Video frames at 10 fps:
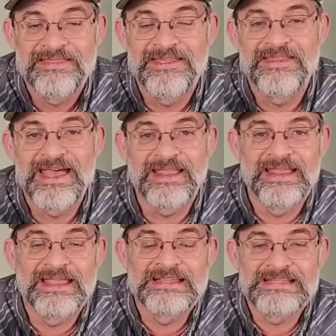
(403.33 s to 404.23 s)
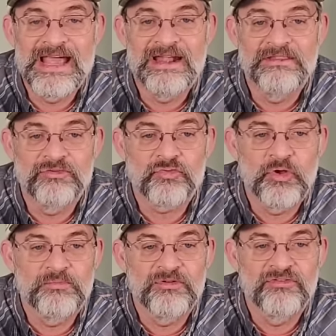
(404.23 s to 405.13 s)
then that link is down in the
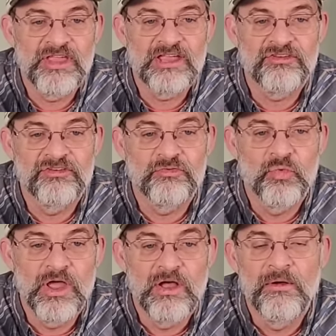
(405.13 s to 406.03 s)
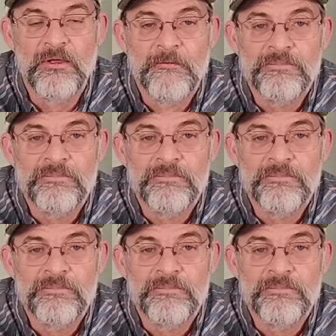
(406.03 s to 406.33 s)
description section as well.